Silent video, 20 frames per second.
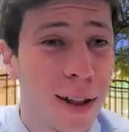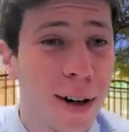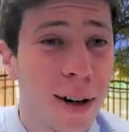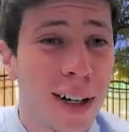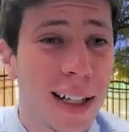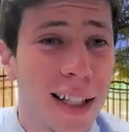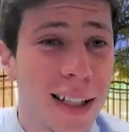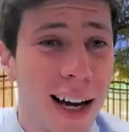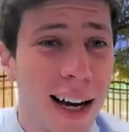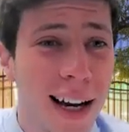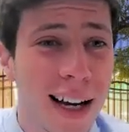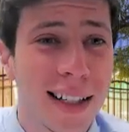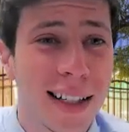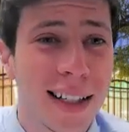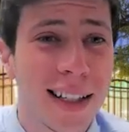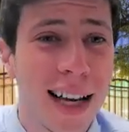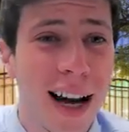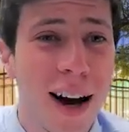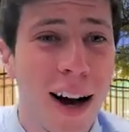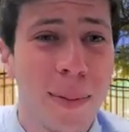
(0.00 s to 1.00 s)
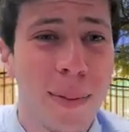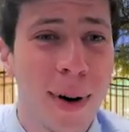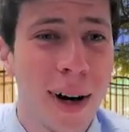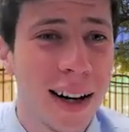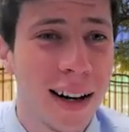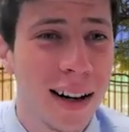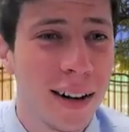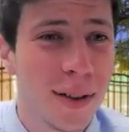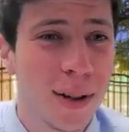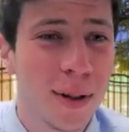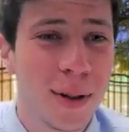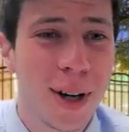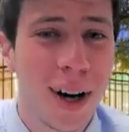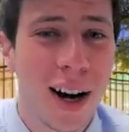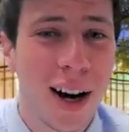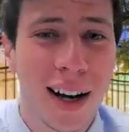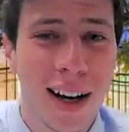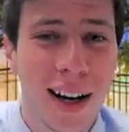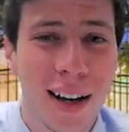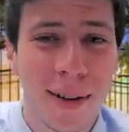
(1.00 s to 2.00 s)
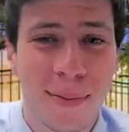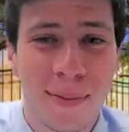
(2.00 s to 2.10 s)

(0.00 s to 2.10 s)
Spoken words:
30-second soundbite of you talking,